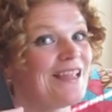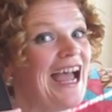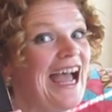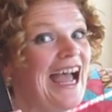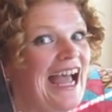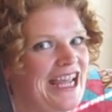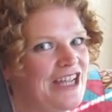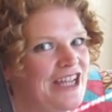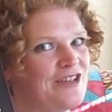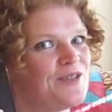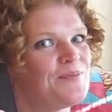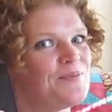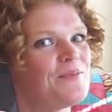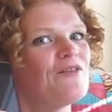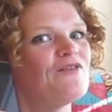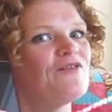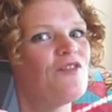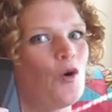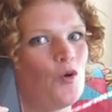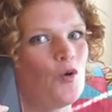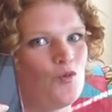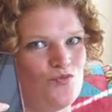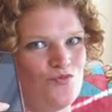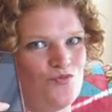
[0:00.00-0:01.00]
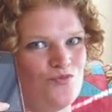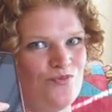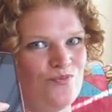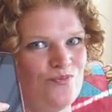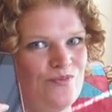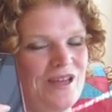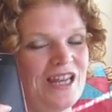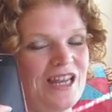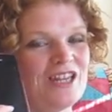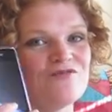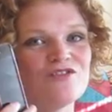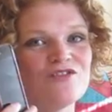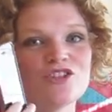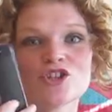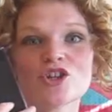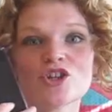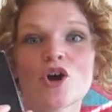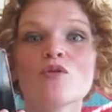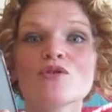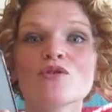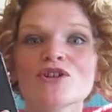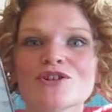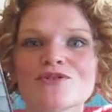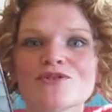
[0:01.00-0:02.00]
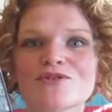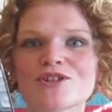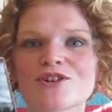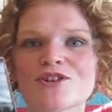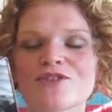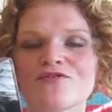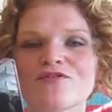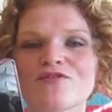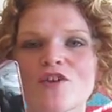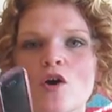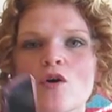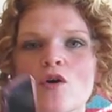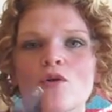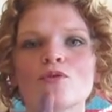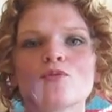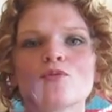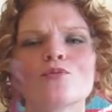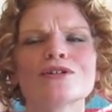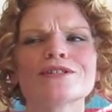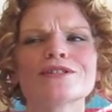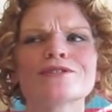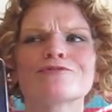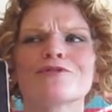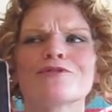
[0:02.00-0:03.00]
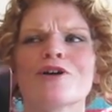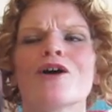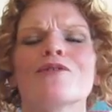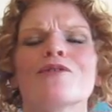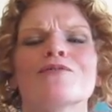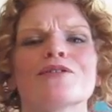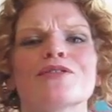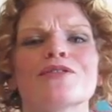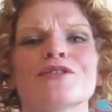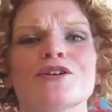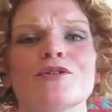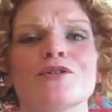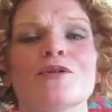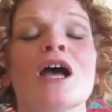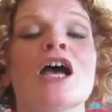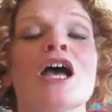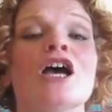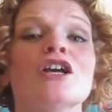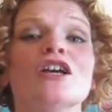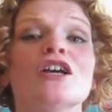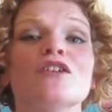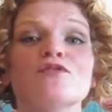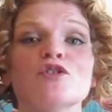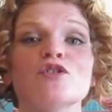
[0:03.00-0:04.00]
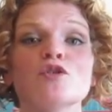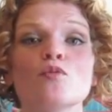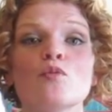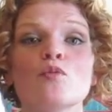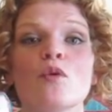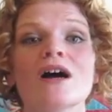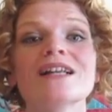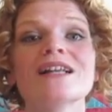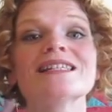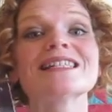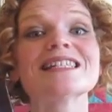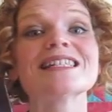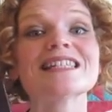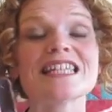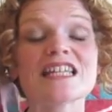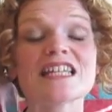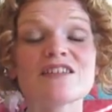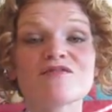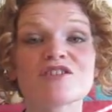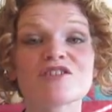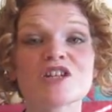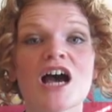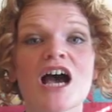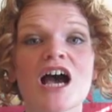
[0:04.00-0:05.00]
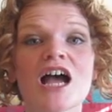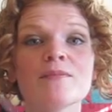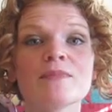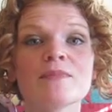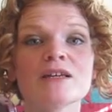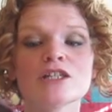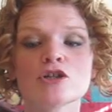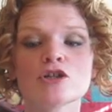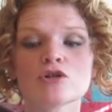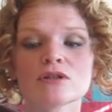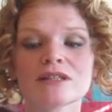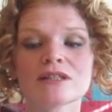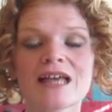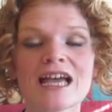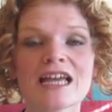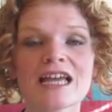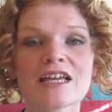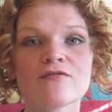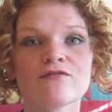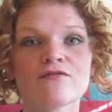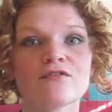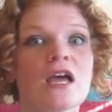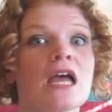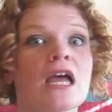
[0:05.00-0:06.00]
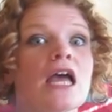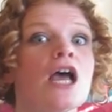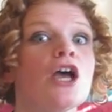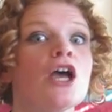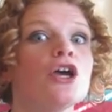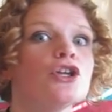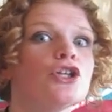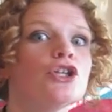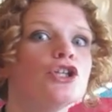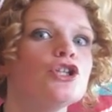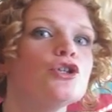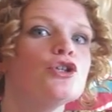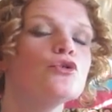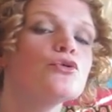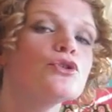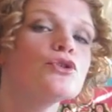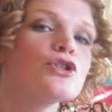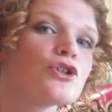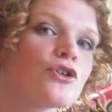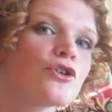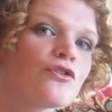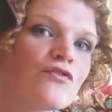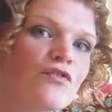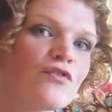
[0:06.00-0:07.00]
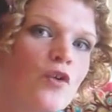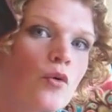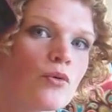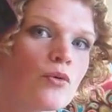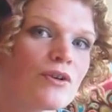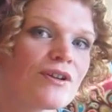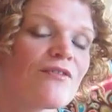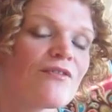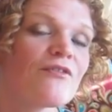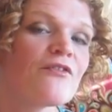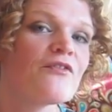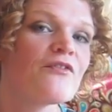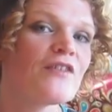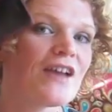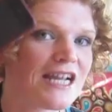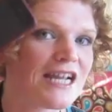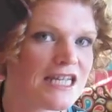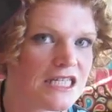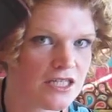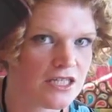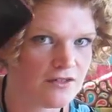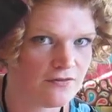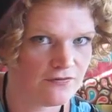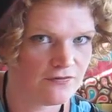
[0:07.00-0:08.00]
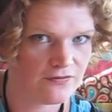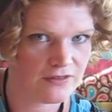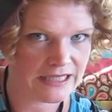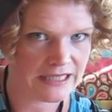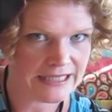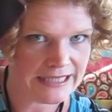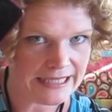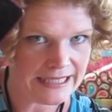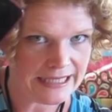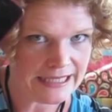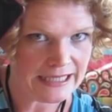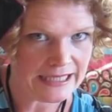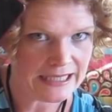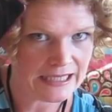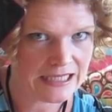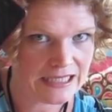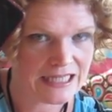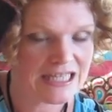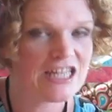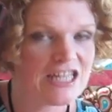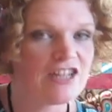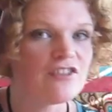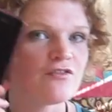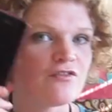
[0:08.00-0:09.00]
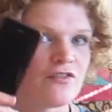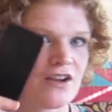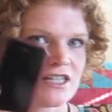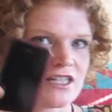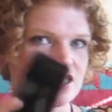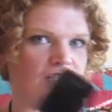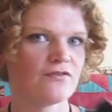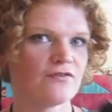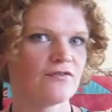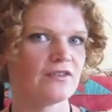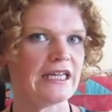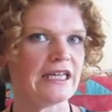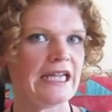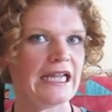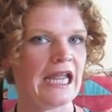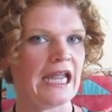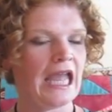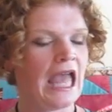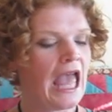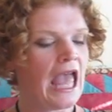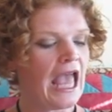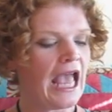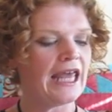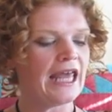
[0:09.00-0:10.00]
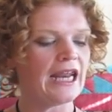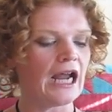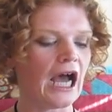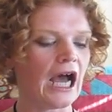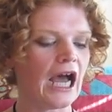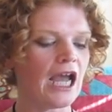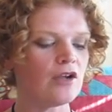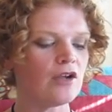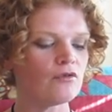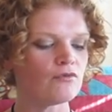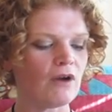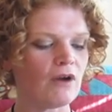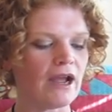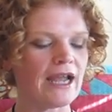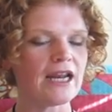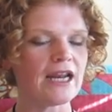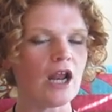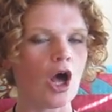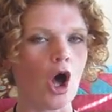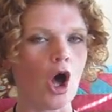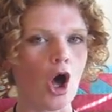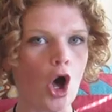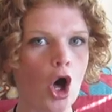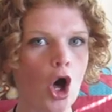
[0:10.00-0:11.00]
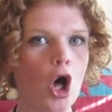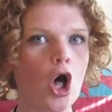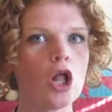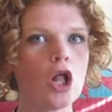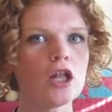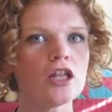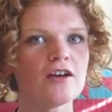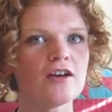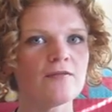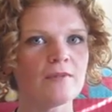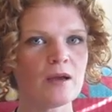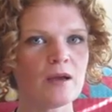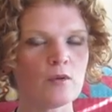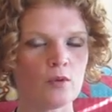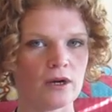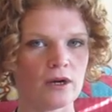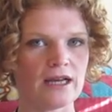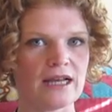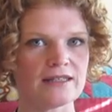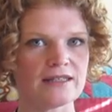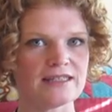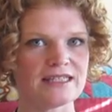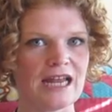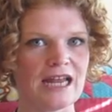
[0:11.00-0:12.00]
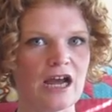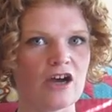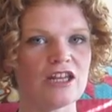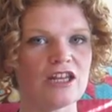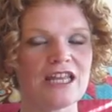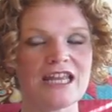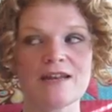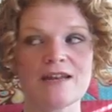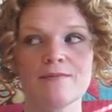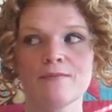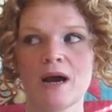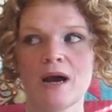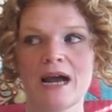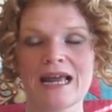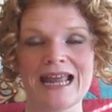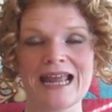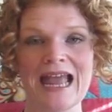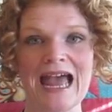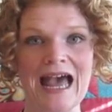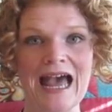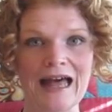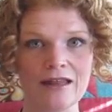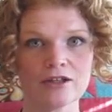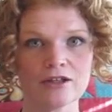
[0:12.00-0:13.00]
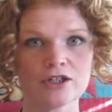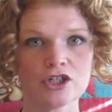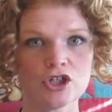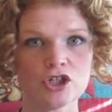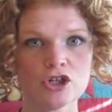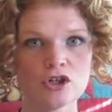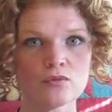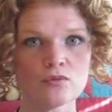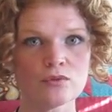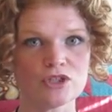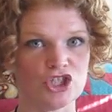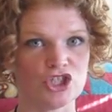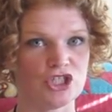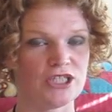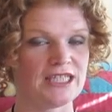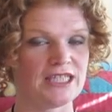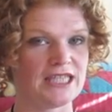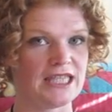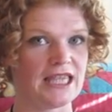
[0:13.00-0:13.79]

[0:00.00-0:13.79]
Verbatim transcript: I use my phone. And if you don't use your phone, what's wrong with you? If you want to save time in your life, use your phone effectively. effectively and I write all of my workouts down in my calendar, which